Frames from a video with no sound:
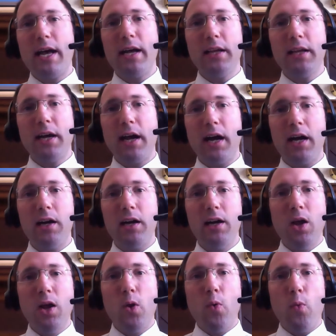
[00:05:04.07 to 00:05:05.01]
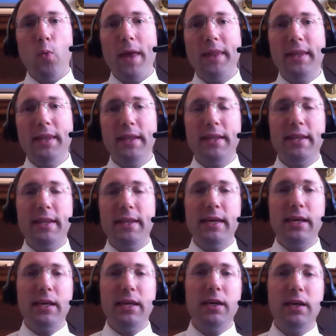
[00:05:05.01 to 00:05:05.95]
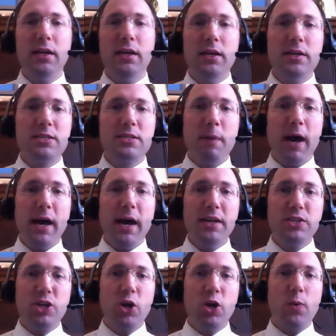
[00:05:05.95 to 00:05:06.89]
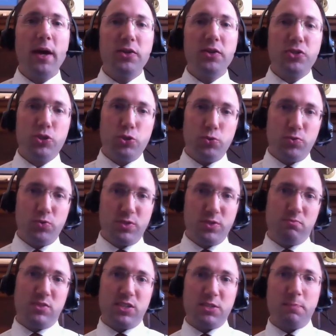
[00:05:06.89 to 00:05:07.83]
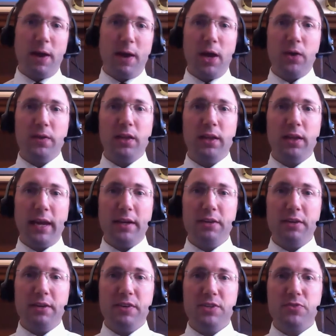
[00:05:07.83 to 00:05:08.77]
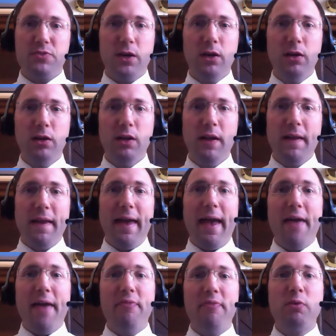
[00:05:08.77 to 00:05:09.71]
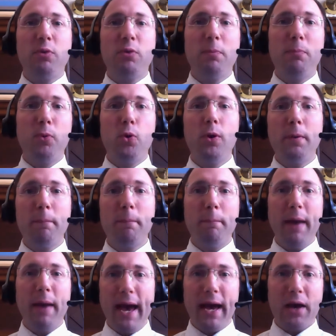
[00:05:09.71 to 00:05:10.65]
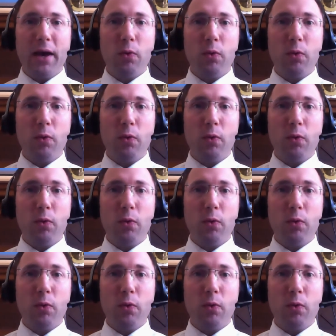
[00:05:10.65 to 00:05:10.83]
Lecha when the spies go out to, to spy on the land of Israel and they report back.